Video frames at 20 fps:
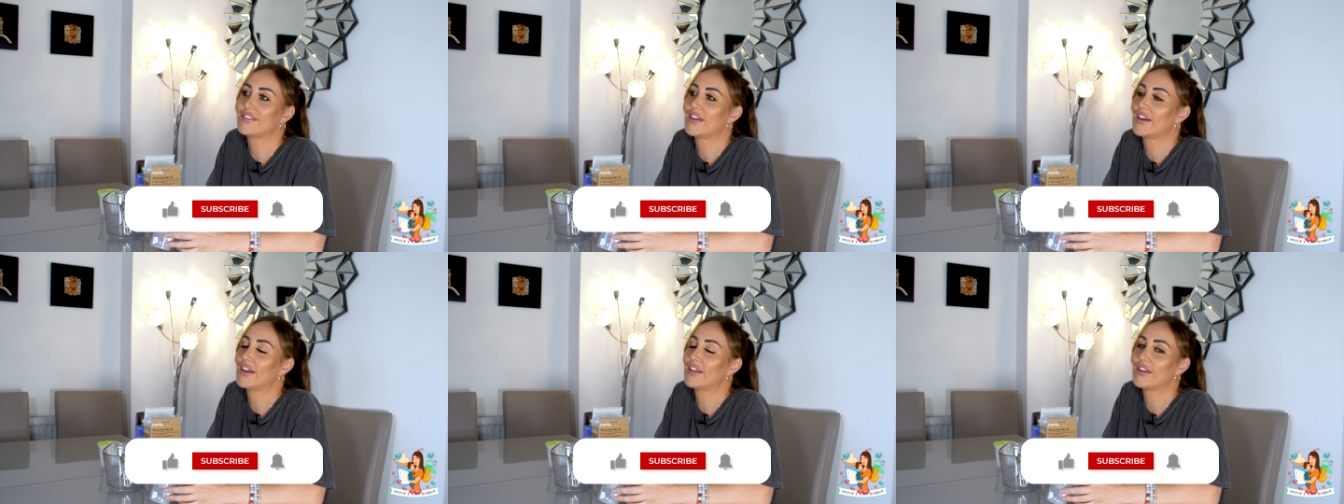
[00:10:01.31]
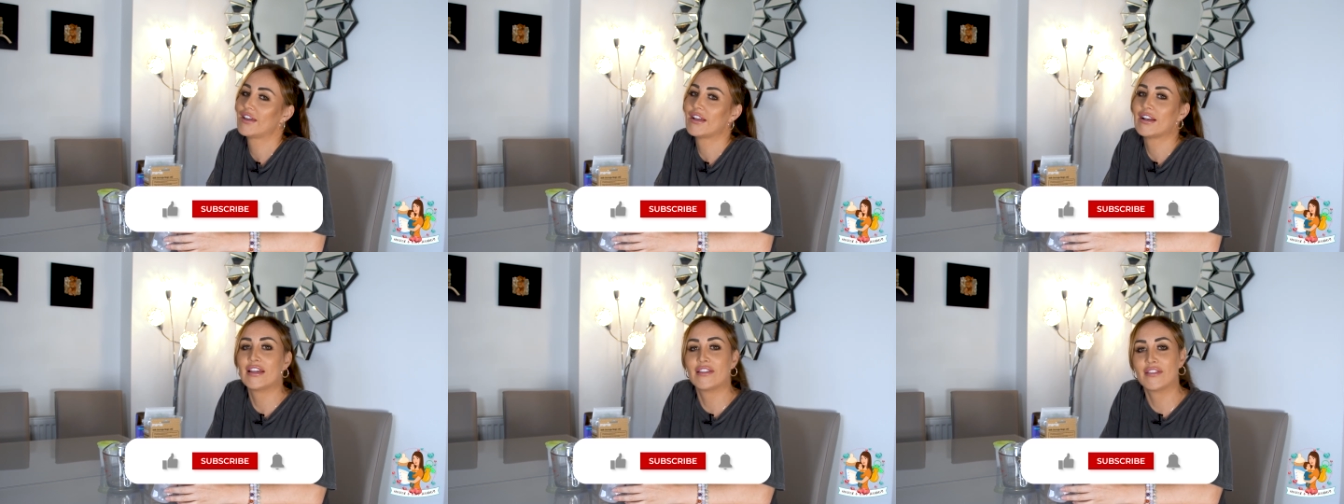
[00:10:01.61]

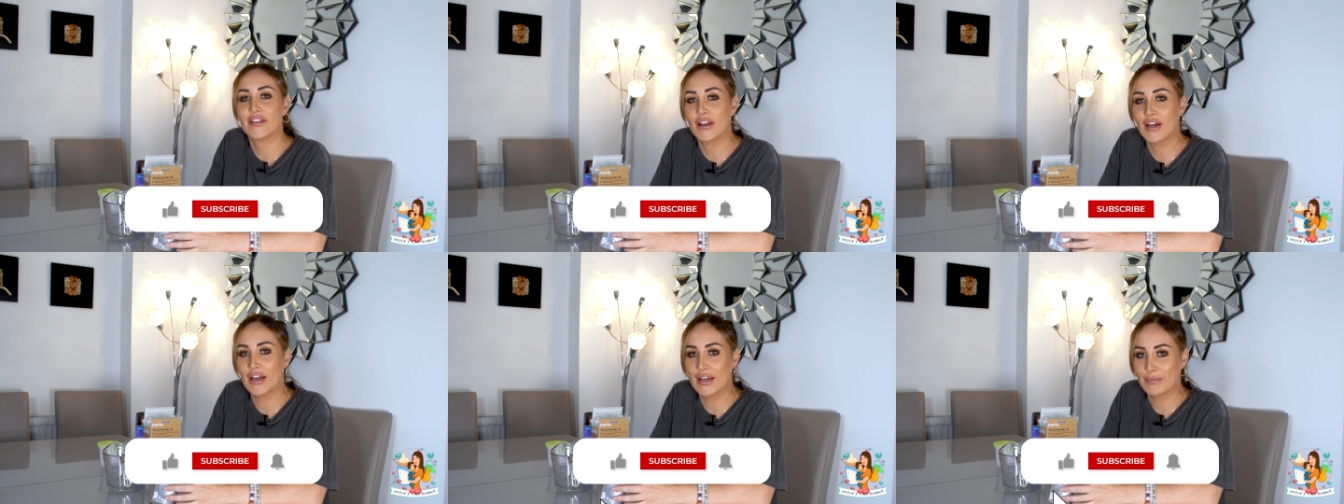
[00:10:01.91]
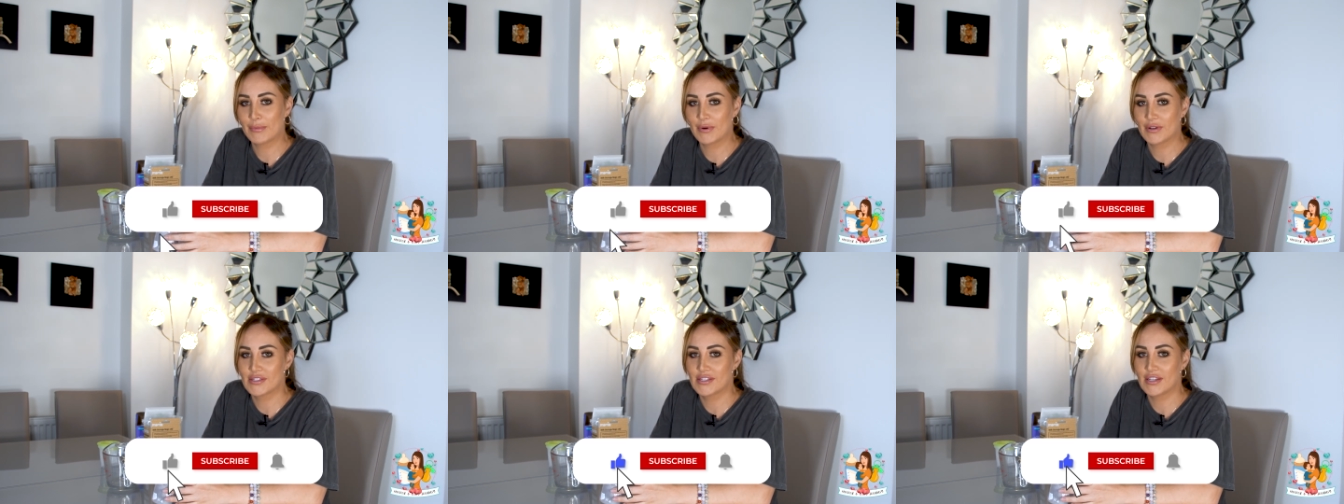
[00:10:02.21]
then click the
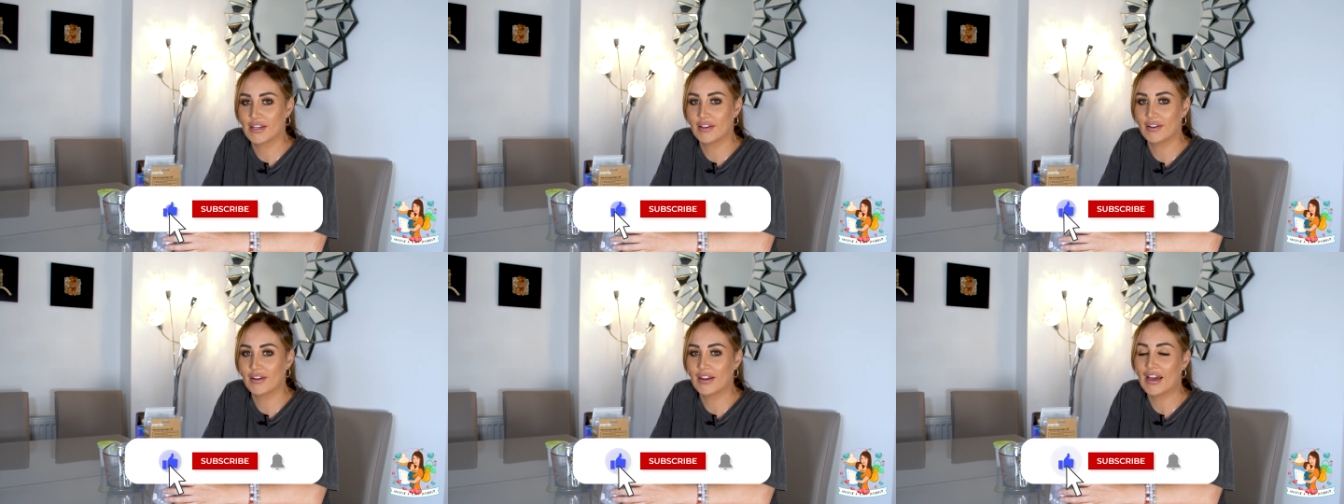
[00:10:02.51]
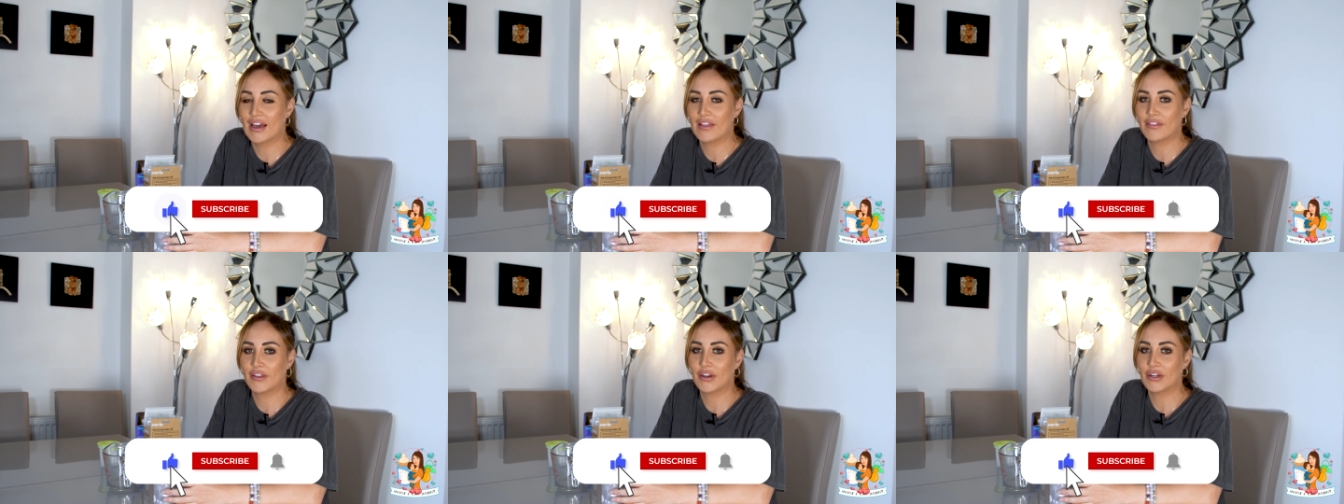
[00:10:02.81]
like button
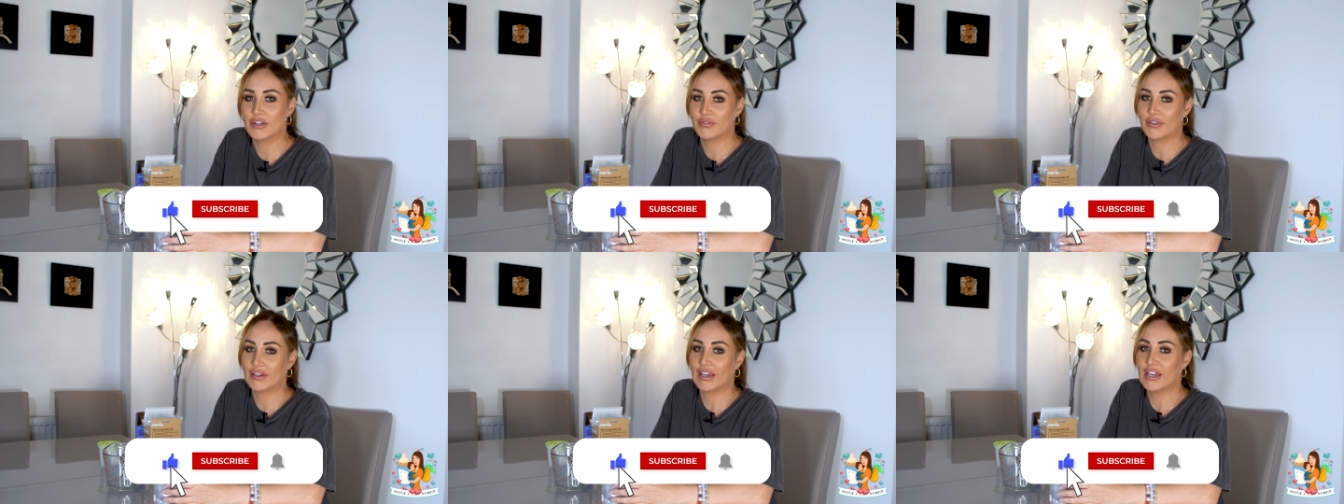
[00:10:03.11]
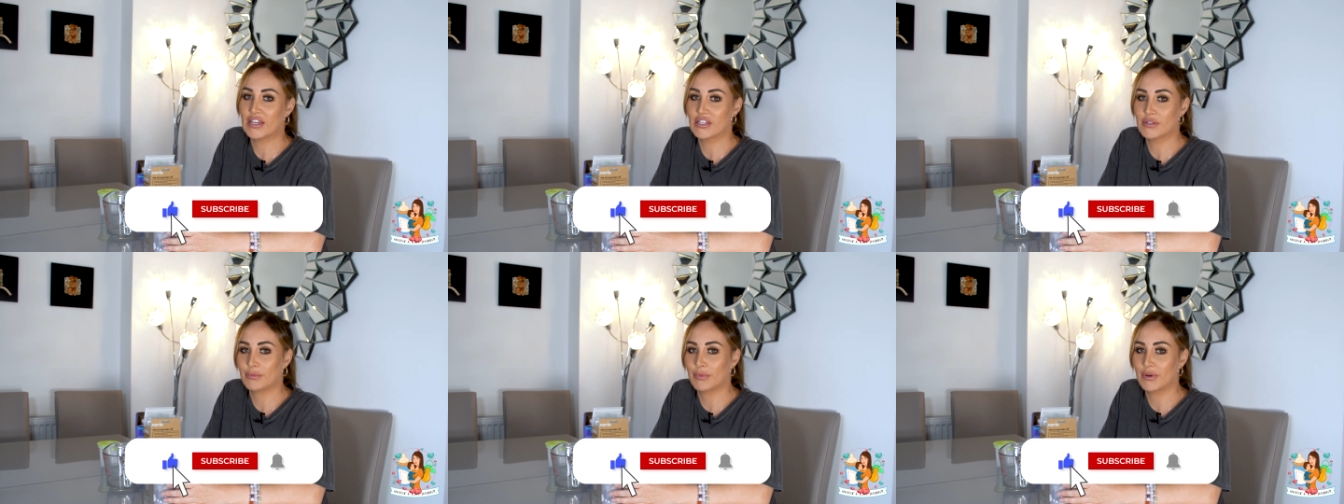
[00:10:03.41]
and the
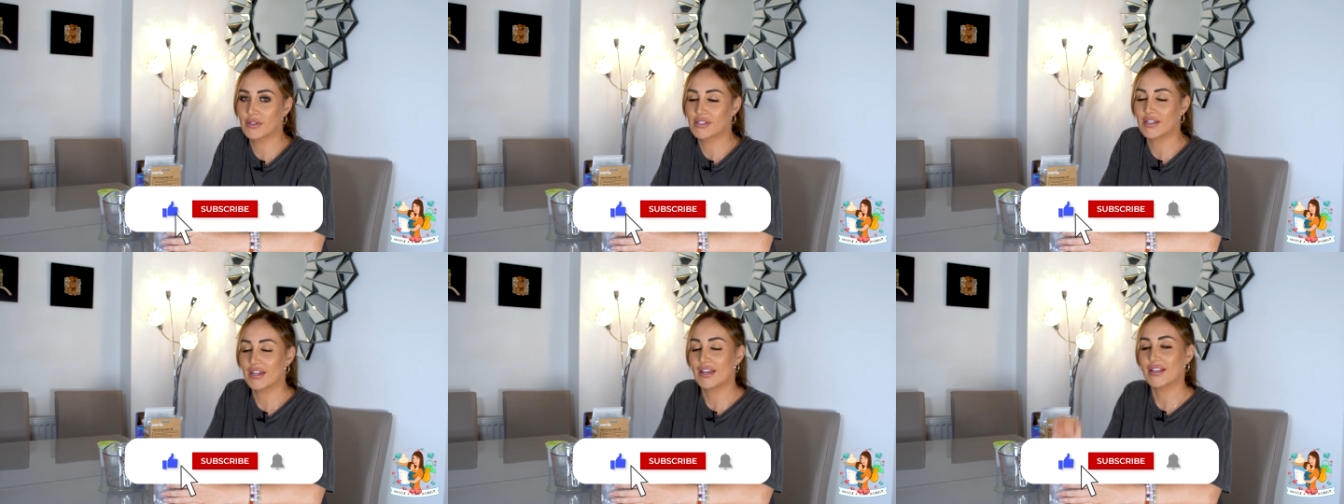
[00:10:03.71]
notification button